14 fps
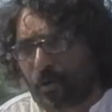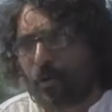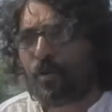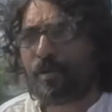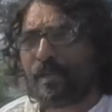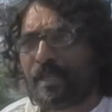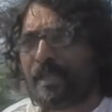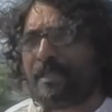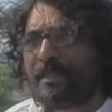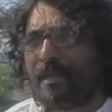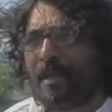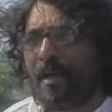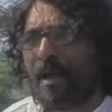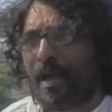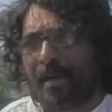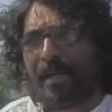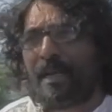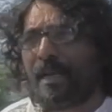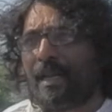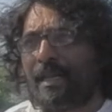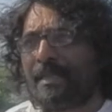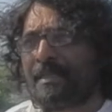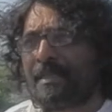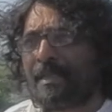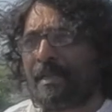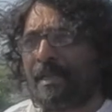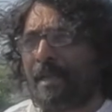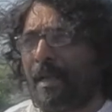I wrote this, I realized
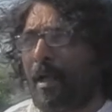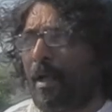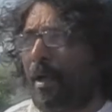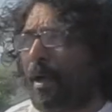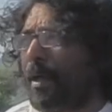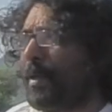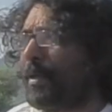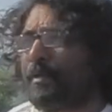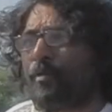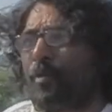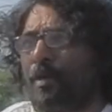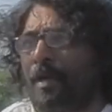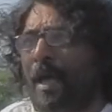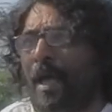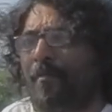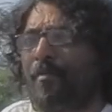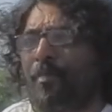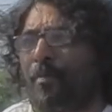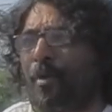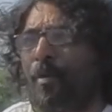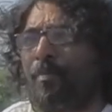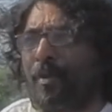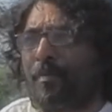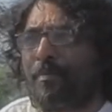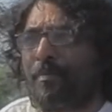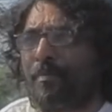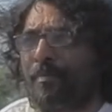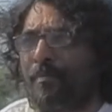I don't have a
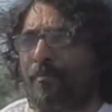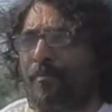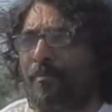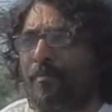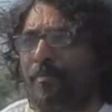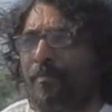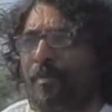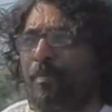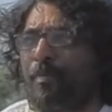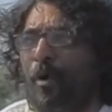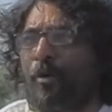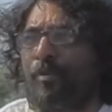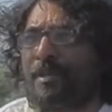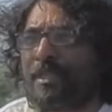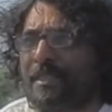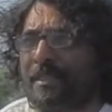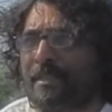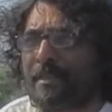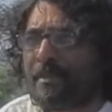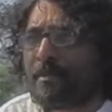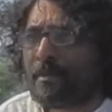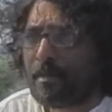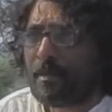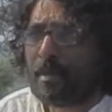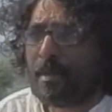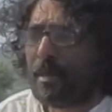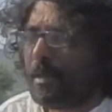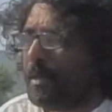problem with boundaries.
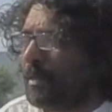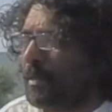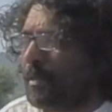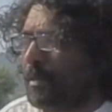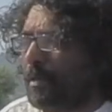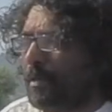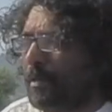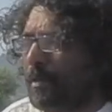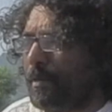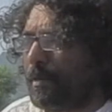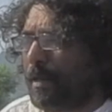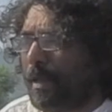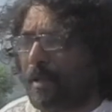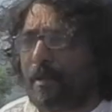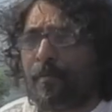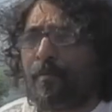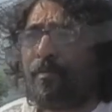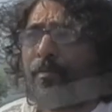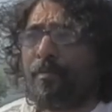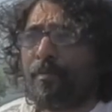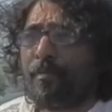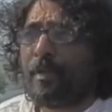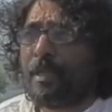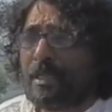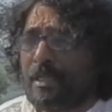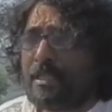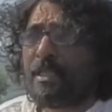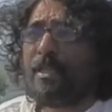Uh, like
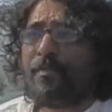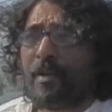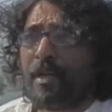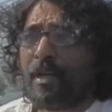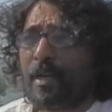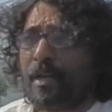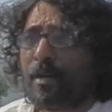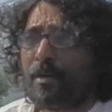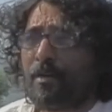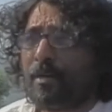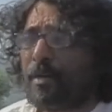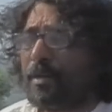initially when I